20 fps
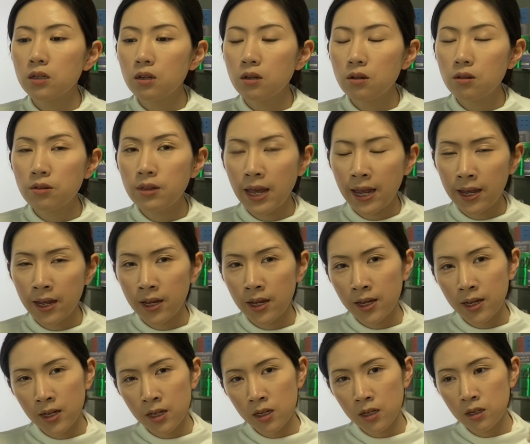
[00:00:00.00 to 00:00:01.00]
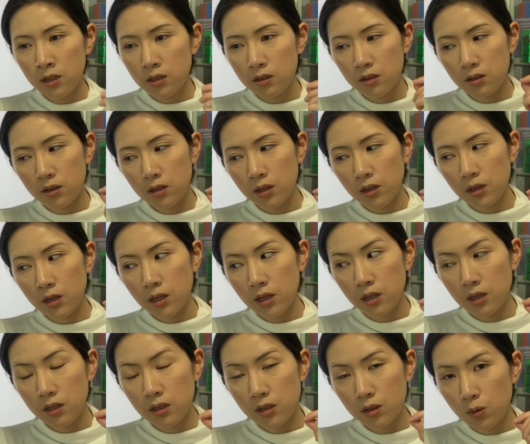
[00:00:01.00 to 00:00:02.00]
Then
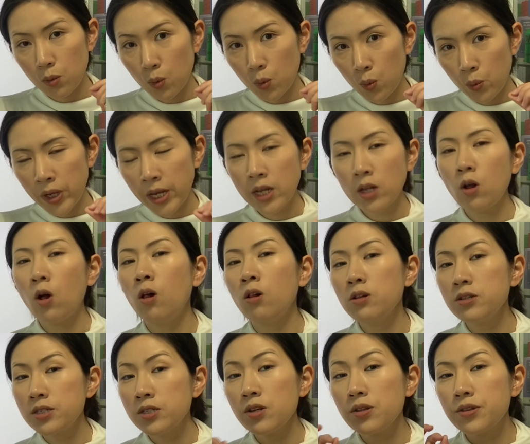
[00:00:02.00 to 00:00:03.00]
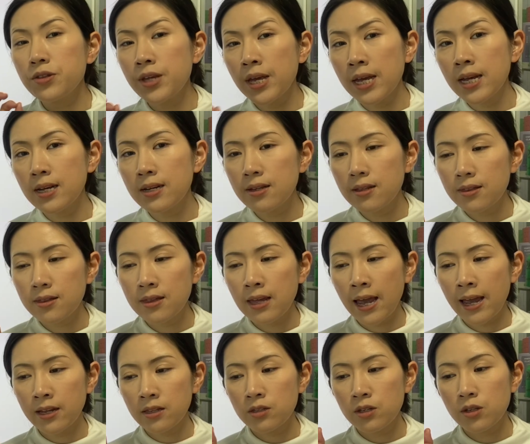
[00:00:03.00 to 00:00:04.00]
we can also think
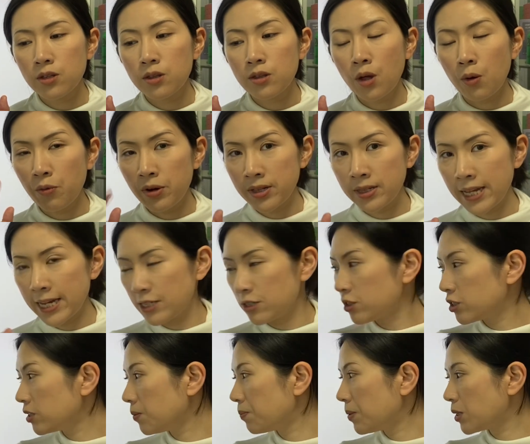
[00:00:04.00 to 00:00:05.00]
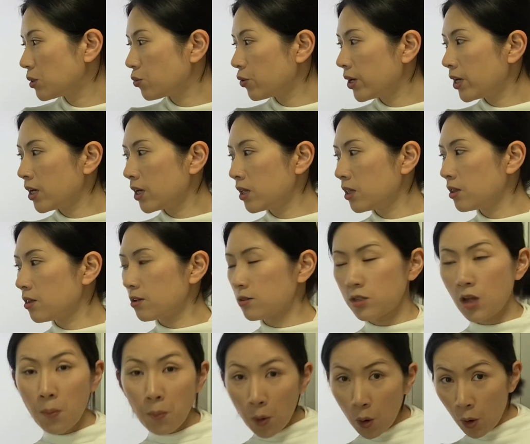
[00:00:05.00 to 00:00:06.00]
that the relationship between the
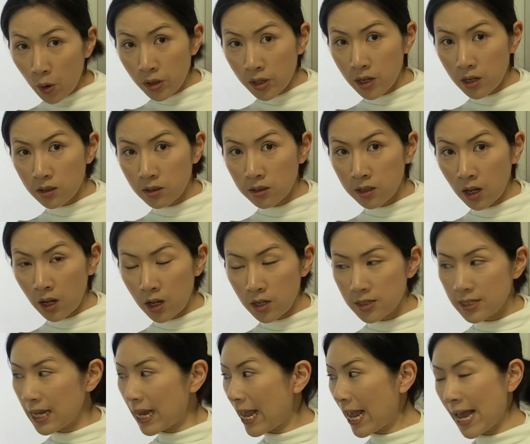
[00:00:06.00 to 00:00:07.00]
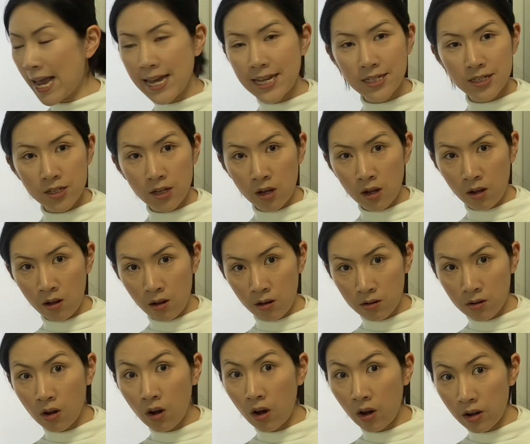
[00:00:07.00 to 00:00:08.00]
subordinate clause as a
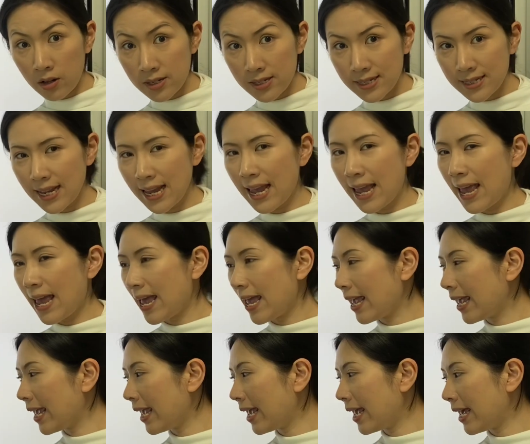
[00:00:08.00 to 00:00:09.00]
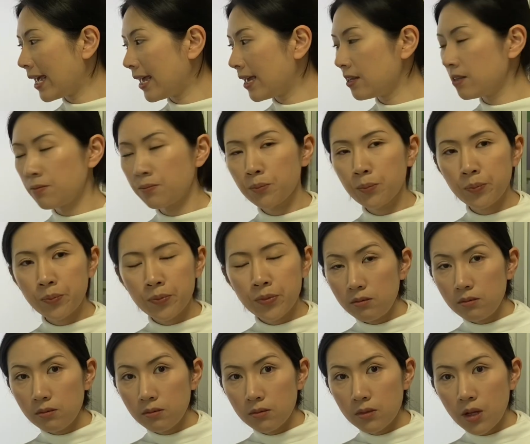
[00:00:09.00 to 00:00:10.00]
cause and
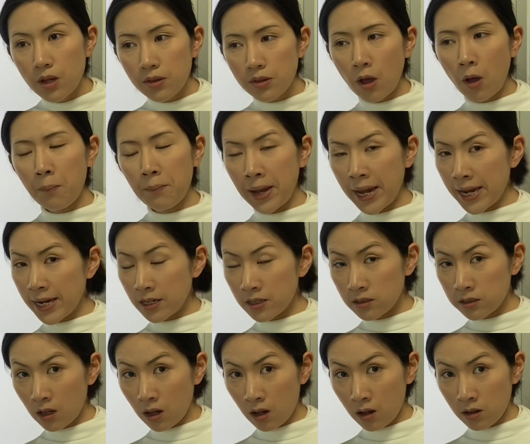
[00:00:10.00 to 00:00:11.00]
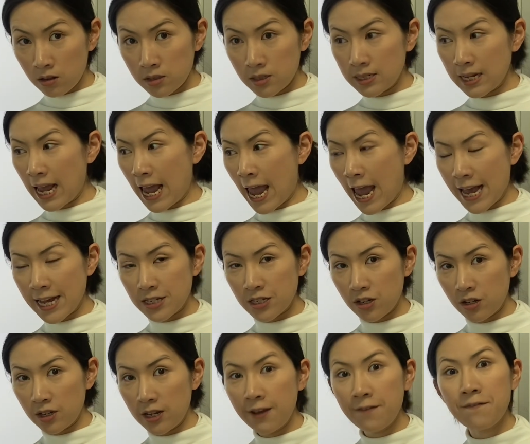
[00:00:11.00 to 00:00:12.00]
the main clause as
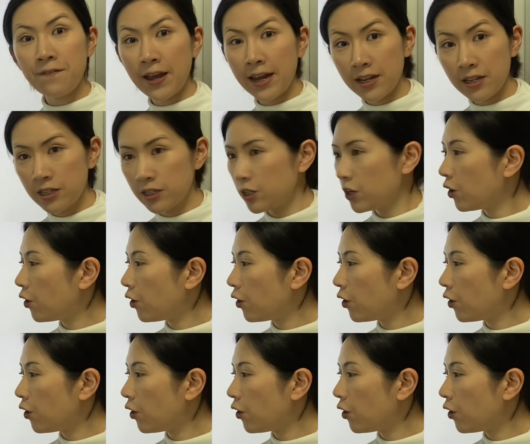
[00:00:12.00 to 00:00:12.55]
an effect.